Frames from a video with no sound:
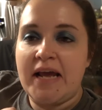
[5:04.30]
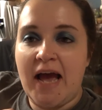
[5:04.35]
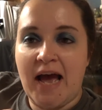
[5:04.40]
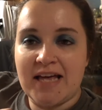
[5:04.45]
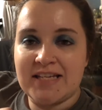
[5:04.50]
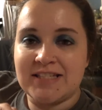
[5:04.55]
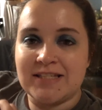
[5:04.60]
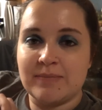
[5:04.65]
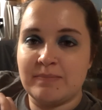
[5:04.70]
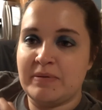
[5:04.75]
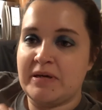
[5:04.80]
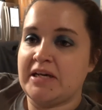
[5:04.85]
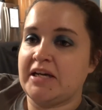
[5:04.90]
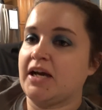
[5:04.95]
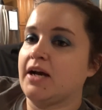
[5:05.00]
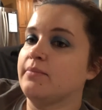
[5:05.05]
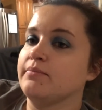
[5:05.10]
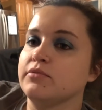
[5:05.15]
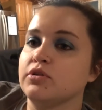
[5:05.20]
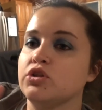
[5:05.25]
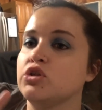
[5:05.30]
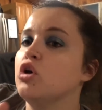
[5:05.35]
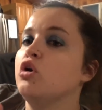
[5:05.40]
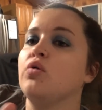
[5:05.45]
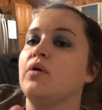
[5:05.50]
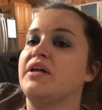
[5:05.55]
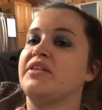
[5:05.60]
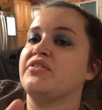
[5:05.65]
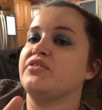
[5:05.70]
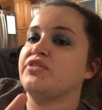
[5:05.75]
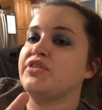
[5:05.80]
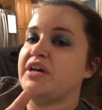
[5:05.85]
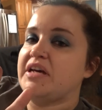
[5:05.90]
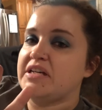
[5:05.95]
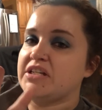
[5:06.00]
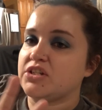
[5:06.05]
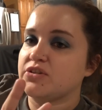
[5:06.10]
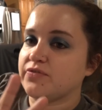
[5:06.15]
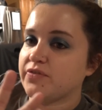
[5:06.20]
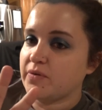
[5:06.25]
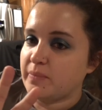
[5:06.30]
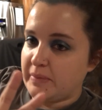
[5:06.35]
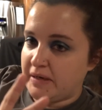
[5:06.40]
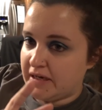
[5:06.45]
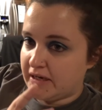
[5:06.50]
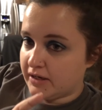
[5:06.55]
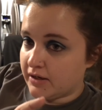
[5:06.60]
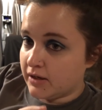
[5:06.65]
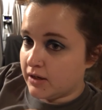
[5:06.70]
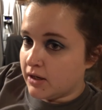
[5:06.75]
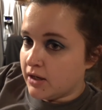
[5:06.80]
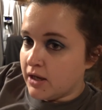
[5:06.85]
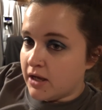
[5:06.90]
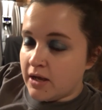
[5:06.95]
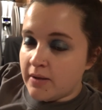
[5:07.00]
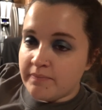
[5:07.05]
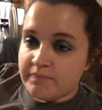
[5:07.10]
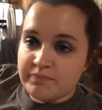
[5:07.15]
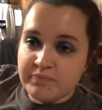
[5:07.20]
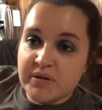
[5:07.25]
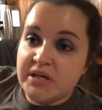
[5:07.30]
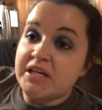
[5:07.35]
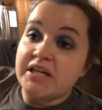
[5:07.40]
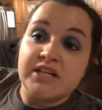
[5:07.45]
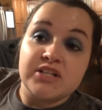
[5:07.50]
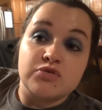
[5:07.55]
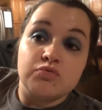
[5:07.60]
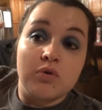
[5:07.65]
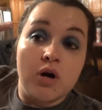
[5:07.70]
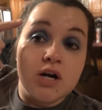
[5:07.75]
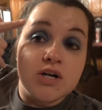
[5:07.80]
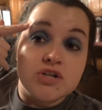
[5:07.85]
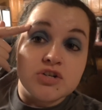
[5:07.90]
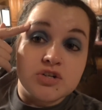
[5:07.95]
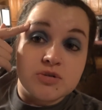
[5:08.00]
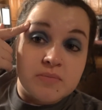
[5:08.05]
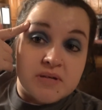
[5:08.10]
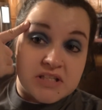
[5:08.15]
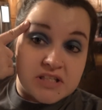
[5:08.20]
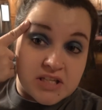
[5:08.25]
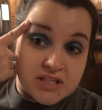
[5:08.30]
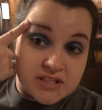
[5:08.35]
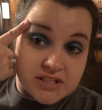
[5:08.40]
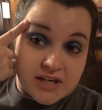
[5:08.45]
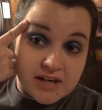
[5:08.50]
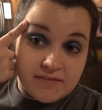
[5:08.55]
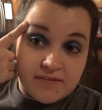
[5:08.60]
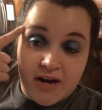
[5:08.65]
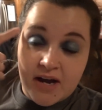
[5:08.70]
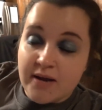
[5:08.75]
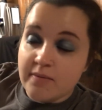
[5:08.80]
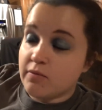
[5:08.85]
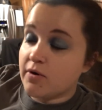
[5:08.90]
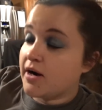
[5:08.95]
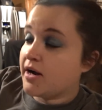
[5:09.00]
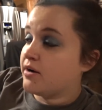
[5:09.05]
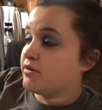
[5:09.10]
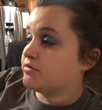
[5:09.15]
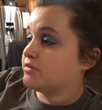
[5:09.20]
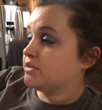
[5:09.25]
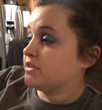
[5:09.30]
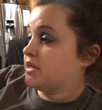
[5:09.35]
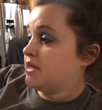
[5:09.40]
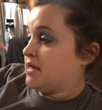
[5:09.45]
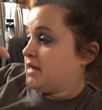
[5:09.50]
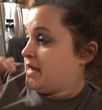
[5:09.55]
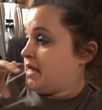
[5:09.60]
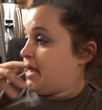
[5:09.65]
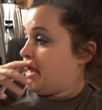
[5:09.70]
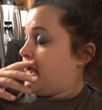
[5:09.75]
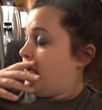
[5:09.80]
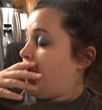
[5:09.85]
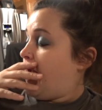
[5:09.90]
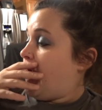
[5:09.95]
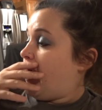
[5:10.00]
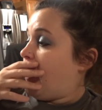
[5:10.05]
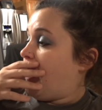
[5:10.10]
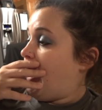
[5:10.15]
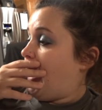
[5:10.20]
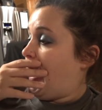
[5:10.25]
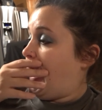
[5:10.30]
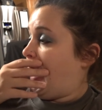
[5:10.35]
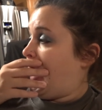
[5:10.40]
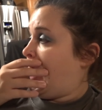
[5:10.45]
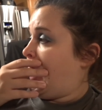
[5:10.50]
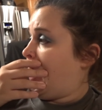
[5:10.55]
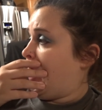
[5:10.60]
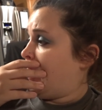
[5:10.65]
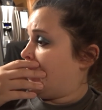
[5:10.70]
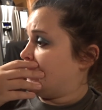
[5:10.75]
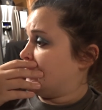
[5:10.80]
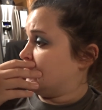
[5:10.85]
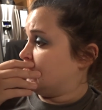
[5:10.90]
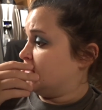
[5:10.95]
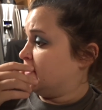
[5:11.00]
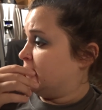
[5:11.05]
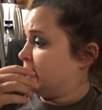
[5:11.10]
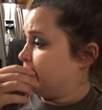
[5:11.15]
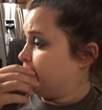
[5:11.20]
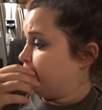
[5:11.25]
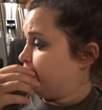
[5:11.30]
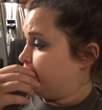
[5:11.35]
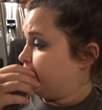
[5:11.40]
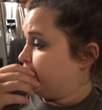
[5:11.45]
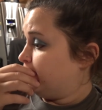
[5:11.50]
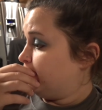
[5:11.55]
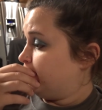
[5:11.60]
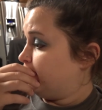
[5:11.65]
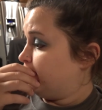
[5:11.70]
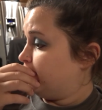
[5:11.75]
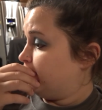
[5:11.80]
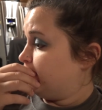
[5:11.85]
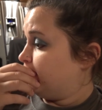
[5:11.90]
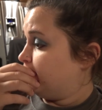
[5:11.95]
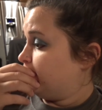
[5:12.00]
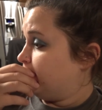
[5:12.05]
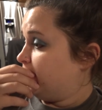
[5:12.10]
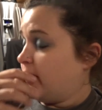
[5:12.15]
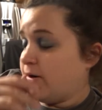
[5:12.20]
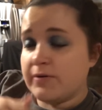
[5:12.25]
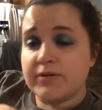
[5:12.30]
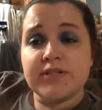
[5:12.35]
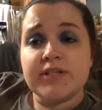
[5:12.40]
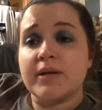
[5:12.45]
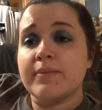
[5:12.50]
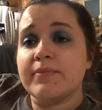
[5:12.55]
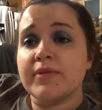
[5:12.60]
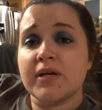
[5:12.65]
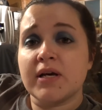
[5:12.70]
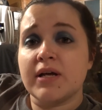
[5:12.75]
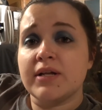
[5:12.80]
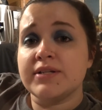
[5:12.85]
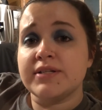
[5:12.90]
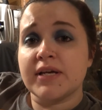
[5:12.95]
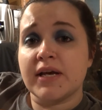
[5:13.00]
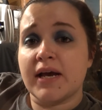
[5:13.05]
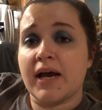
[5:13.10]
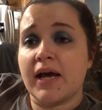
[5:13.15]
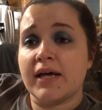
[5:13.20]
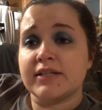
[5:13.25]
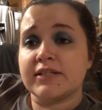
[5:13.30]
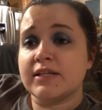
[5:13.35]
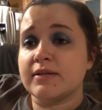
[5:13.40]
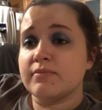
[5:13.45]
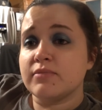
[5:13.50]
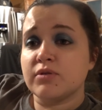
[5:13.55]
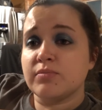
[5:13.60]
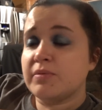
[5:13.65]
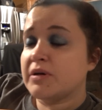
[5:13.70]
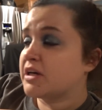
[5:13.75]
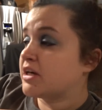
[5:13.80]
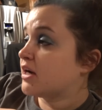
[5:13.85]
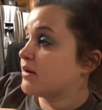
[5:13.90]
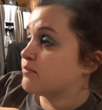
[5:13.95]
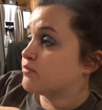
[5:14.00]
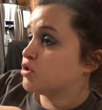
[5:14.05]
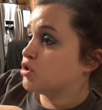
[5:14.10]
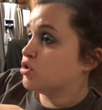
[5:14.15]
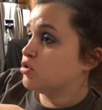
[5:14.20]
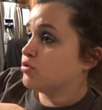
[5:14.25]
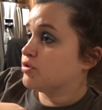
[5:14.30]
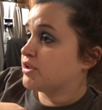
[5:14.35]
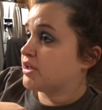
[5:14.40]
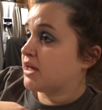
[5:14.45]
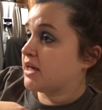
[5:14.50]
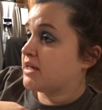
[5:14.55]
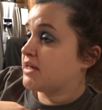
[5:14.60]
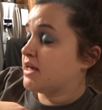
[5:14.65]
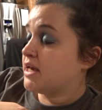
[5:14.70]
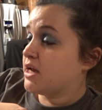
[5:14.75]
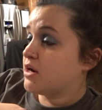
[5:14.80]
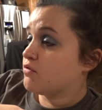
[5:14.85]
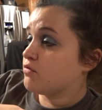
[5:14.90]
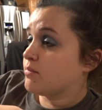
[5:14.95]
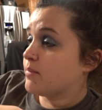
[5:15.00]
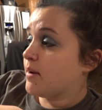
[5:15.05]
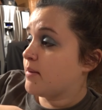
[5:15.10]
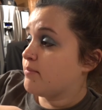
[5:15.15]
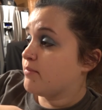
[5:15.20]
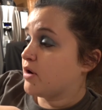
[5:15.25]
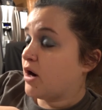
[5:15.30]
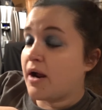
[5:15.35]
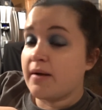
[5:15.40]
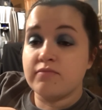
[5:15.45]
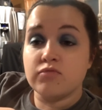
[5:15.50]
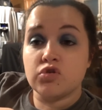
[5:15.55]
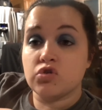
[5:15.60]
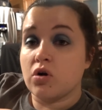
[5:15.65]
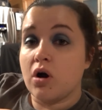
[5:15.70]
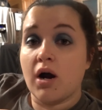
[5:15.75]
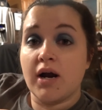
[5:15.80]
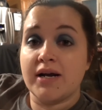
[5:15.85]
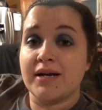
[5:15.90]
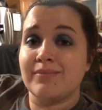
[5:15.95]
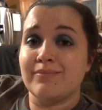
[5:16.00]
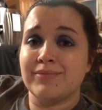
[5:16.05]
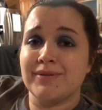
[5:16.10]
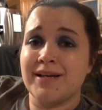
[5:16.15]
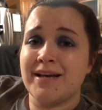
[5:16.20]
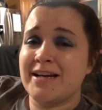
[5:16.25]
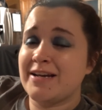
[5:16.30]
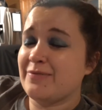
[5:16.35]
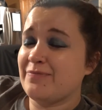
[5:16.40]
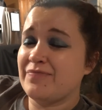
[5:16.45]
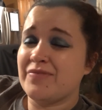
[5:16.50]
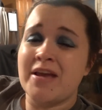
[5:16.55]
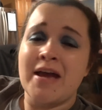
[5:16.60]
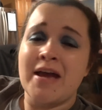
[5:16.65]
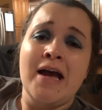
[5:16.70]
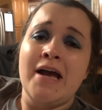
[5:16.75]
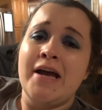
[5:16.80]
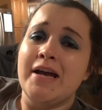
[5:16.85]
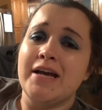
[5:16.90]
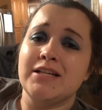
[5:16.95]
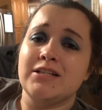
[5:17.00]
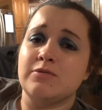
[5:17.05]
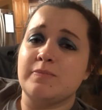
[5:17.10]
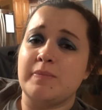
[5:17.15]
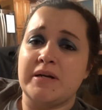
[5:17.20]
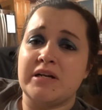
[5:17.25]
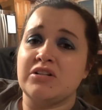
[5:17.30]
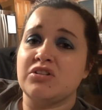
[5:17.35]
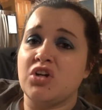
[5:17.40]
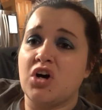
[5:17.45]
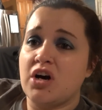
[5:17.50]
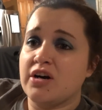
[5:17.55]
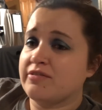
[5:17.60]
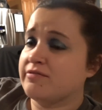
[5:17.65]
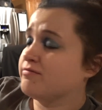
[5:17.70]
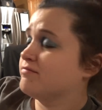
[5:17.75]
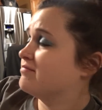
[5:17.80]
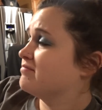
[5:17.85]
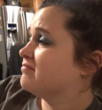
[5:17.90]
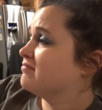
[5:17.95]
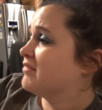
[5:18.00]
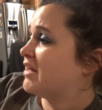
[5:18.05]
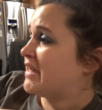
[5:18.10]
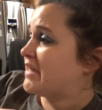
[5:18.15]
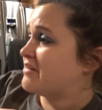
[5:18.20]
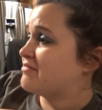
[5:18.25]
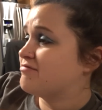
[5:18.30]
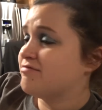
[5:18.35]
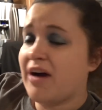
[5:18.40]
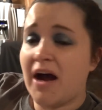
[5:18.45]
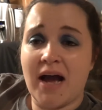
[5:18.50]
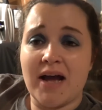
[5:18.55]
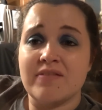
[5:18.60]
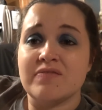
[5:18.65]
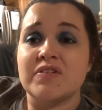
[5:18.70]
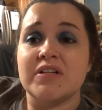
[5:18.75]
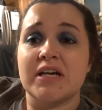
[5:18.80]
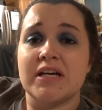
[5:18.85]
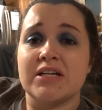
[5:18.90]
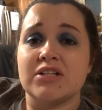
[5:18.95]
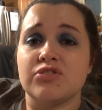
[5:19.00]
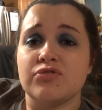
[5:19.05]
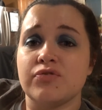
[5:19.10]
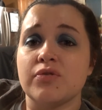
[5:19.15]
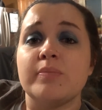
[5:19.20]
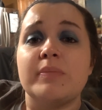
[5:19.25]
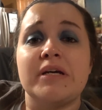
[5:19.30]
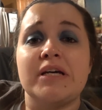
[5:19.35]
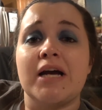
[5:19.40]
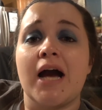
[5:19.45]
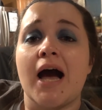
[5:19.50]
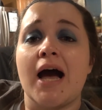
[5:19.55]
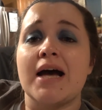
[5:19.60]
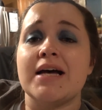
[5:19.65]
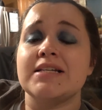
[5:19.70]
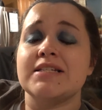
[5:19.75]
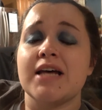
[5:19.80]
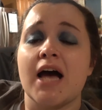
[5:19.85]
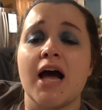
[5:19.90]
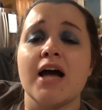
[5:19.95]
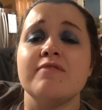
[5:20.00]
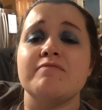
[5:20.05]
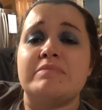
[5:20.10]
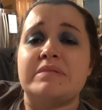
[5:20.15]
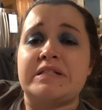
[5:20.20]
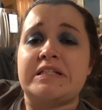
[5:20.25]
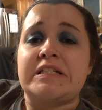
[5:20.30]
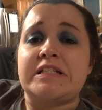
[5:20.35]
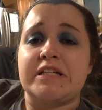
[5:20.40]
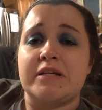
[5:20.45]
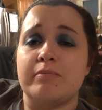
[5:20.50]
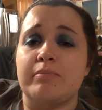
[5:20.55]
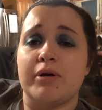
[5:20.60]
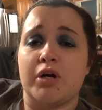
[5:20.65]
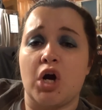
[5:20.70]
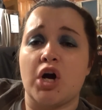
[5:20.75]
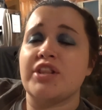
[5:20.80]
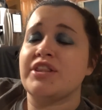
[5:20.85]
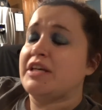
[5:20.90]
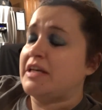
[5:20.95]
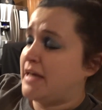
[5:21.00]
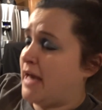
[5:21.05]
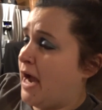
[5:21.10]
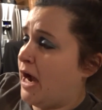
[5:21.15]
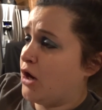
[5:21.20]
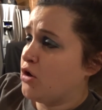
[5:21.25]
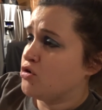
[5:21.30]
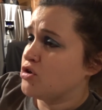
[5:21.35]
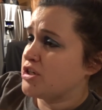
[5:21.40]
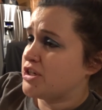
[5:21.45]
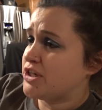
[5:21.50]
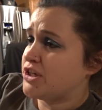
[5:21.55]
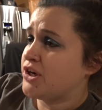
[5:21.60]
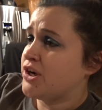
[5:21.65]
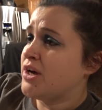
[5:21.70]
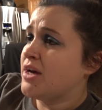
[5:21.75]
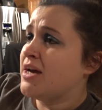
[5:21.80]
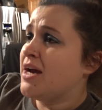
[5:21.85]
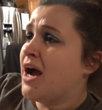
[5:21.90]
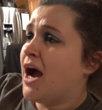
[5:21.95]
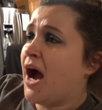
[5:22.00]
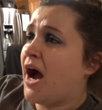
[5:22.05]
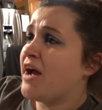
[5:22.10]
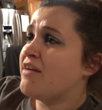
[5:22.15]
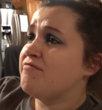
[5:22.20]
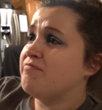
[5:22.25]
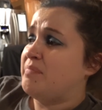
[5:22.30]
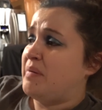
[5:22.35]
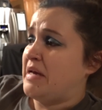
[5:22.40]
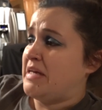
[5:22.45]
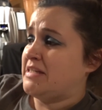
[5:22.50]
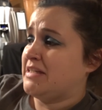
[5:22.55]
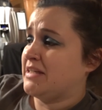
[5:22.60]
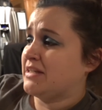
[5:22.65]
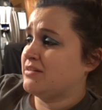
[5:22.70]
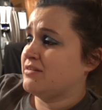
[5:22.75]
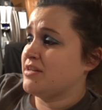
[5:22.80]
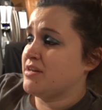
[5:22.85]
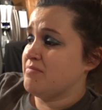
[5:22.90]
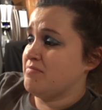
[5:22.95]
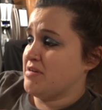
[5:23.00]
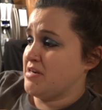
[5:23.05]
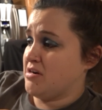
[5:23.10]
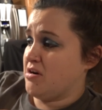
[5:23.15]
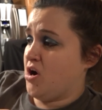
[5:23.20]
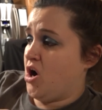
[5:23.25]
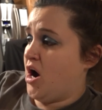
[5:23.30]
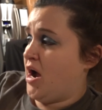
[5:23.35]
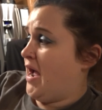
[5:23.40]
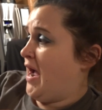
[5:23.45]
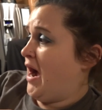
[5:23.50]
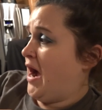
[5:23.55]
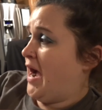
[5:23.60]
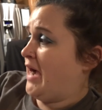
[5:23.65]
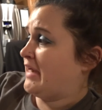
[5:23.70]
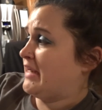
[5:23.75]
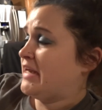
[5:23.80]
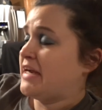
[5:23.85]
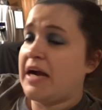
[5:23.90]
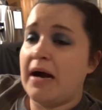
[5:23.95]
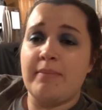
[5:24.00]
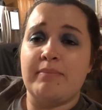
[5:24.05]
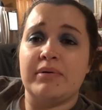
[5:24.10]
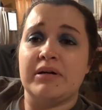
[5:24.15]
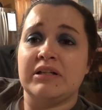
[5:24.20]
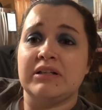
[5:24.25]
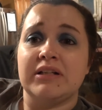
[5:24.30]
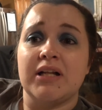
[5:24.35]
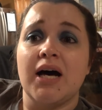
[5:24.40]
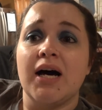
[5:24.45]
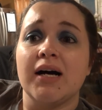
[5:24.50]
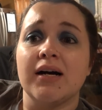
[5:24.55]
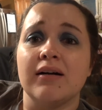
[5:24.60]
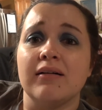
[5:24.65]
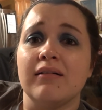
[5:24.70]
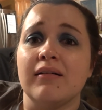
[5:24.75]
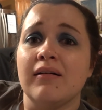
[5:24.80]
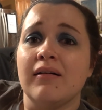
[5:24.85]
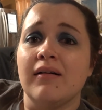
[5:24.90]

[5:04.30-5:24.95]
has to pick up two other things for me because Roger Smith doesn't have eyebrows, and there's something else I asked him to pick up too that I can't remember. I'm drawing a blank. It's been a long, like, 5 days for me, guys. I've been sleeping on the couch. I've basically been hacking up a lung.